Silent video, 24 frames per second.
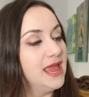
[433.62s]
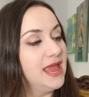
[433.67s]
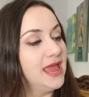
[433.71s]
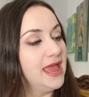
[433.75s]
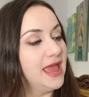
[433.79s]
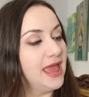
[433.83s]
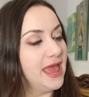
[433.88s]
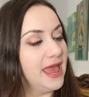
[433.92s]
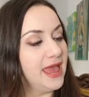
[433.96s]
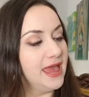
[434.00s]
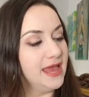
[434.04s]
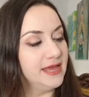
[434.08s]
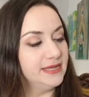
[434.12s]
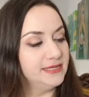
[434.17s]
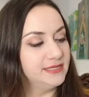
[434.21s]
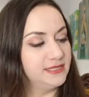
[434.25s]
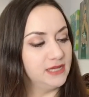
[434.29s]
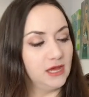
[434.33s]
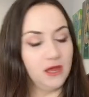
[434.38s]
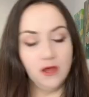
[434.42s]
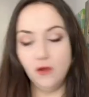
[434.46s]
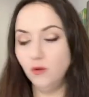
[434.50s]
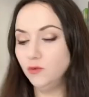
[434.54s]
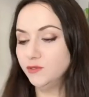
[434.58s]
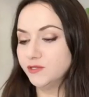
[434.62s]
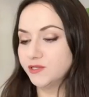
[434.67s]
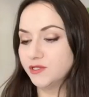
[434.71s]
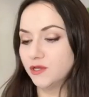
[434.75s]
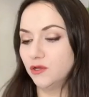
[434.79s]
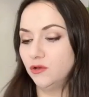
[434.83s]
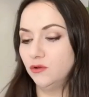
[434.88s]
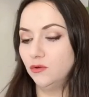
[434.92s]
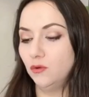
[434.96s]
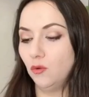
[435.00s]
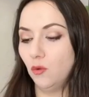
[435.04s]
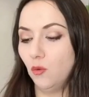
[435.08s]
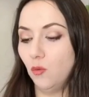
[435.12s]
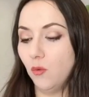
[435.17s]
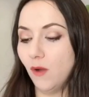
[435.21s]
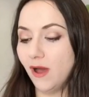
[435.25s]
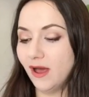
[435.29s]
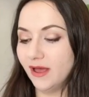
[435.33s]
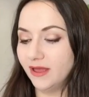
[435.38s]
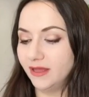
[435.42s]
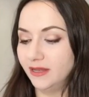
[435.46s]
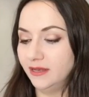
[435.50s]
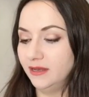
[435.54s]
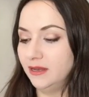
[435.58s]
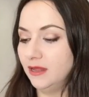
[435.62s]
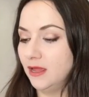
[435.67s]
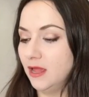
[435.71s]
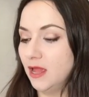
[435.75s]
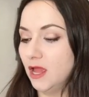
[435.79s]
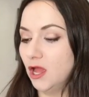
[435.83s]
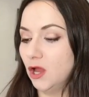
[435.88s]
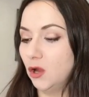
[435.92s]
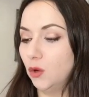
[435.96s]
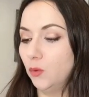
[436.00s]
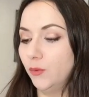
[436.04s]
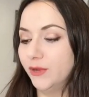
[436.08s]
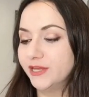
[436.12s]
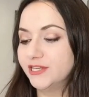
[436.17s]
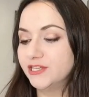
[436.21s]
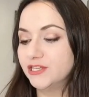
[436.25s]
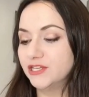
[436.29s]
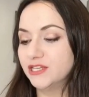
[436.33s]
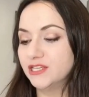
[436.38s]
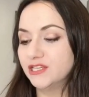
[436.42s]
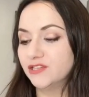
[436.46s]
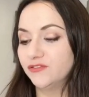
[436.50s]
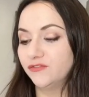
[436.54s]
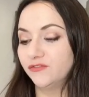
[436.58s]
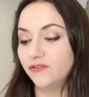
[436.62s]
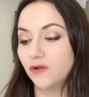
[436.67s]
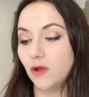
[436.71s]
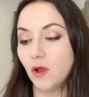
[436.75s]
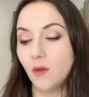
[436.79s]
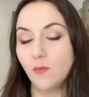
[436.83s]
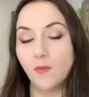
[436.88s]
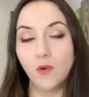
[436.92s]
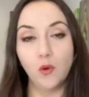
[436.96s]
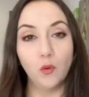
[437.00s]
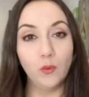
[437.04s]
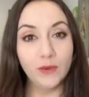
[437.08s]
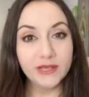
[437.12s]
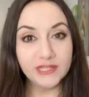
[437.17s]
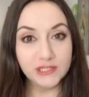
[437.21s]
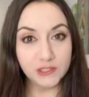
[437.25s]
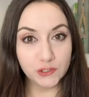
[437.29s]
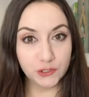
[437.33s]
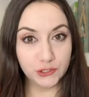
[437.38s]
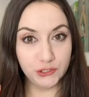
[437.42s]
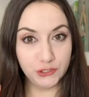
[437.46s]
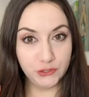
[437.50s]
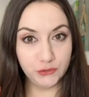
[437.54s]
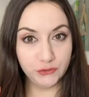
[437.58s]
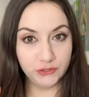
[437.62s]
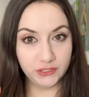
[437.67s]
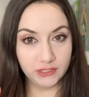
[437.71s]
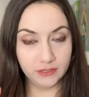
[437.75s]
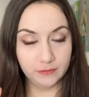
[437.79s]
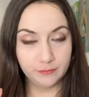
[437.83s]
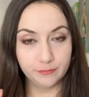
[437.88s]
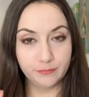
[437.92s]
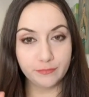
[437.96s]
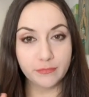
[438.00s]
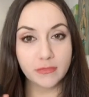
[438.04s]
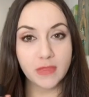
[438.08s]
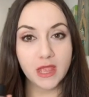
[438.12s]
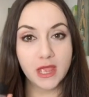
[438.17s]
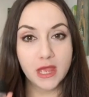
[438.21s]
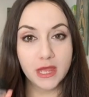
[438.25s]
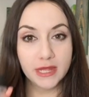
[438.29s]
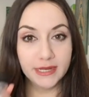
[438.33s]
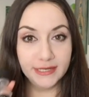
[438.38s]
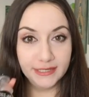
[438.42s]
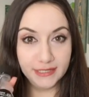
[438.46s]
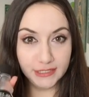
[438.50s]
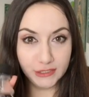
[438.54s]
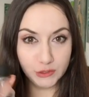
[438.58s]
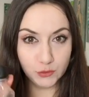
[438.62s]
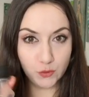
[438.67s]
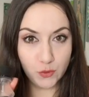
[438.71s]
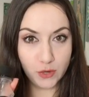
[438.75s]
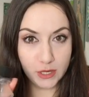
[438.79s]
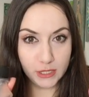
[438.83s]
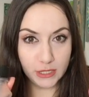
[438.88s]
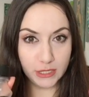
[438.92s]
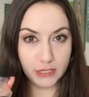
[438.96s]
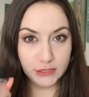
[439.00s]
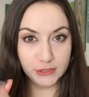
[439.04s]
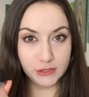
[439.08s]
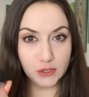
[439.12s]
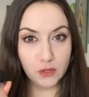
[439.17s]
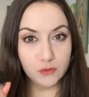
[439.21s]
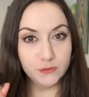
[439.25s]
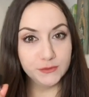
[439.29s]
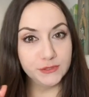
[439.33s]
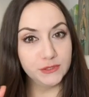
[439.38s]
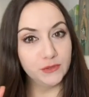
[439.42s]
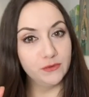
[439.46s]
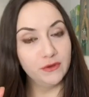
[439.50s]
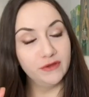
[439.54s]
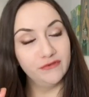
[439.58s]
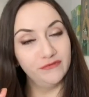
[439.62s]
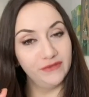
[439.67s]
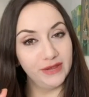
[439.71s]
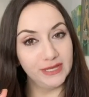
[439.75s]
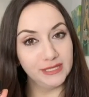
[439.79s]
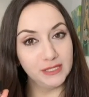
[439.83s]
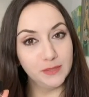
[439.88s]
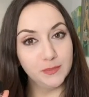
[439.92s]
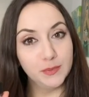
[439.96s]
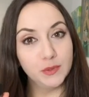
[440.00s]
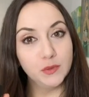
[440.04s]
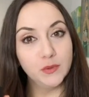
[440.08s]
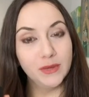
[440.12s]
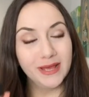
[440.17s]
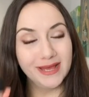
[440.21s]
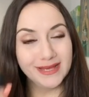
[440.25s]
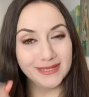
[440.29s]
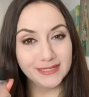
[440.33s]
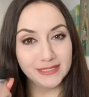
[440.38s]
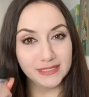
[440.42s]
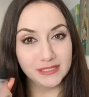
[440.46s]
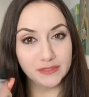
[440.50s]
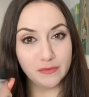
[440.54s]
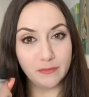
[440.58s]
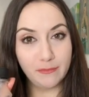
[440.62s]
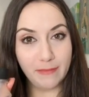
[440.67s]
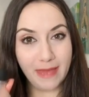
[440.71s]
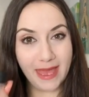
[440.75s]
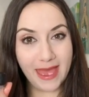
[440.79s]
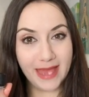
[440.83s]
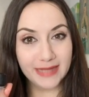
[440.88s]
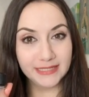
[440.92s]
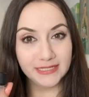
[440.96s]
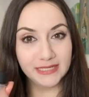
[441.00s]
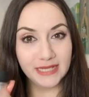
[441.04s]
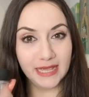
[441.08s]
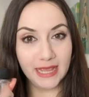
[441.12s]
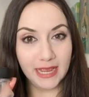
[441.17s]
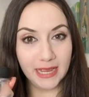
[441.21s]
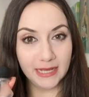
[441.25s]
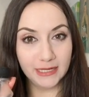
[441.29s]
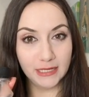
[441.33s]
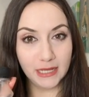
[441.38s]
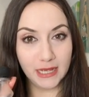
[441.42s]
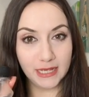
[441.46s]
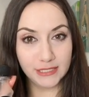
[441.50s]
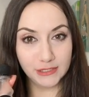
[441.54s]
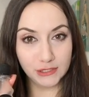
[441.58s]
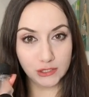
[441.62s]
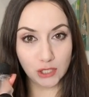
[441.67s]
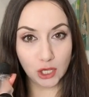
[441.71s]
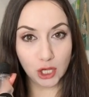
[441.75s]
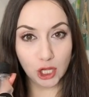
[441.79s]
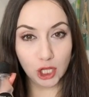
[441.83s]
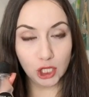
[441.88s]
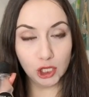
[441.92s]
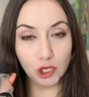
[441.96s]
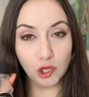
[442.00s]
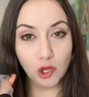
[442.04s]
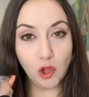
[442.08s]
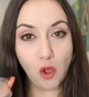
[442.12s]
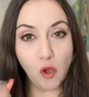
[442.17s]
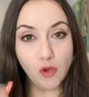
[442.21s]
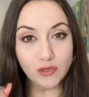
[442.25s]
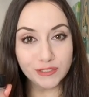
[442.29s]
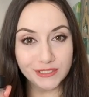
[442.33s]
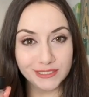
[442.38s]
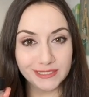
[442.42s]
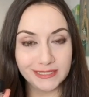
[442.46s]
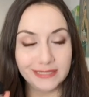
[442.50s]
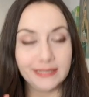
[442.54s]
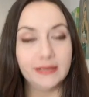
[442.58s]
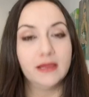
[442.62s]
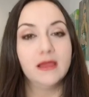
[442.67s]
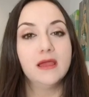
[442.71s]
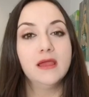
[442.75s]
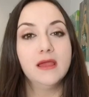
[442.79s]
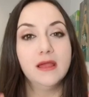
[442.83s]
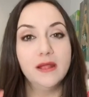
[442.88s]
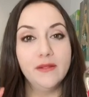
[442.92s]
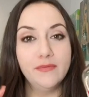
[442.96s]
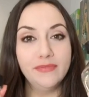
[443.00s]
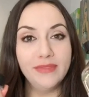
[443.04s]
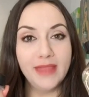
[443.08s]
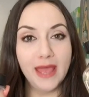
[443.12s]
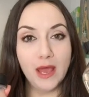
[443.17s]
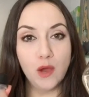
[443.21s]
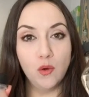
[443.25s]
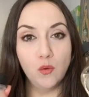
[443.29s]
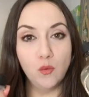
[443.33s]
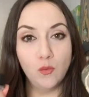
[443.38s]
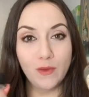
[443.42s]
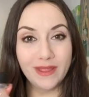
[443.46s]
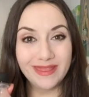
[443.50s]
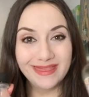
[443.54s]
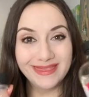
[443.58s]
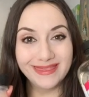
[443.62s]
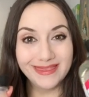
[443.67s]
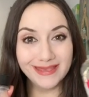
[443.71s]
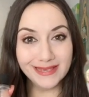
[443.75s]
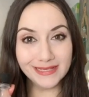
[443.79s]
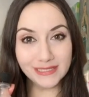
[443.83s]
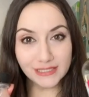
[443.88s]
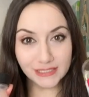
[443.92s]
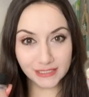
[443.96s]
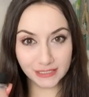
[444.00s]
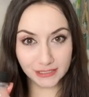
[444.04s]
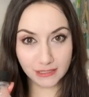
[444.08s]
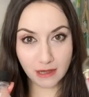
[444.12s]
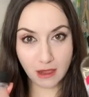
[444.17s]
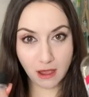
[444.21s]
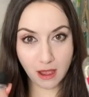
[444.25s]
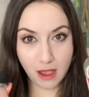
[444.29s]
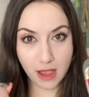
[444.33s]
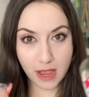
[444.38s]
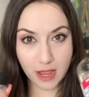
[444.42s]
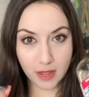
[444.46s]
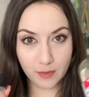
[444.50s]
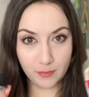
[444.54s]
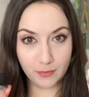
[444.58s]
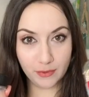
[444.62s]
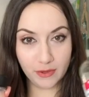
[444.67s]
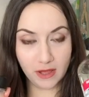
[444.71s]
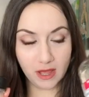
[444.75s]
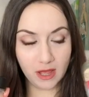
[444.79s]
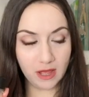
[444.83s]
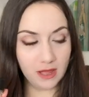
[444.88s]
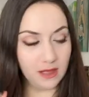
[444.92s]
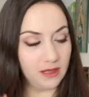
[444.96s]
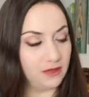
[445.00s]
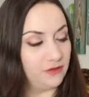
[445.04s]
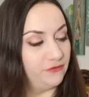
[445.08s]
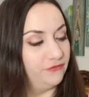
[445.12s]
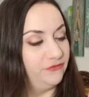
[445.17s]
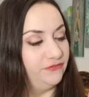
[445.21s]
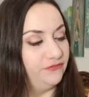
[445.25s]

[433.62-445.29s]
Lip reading: and also one which is from Winsor Newton. This one, it's also available as matte and as glossy. Now with this type of